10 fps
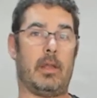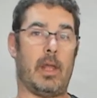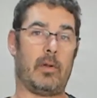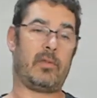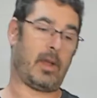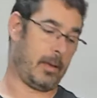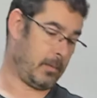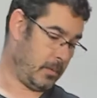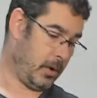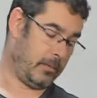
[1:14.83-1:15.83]
Now it's time
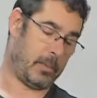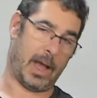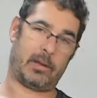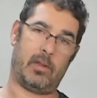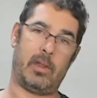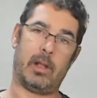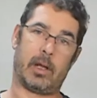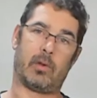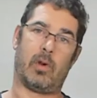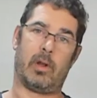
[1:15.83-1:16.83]
to move back to the
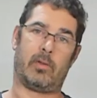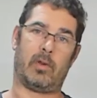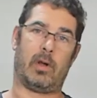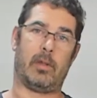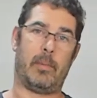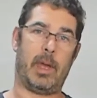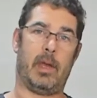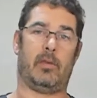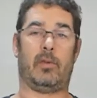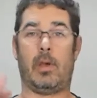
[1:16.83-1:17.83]
electronics on the
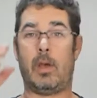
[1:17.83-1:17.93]
base.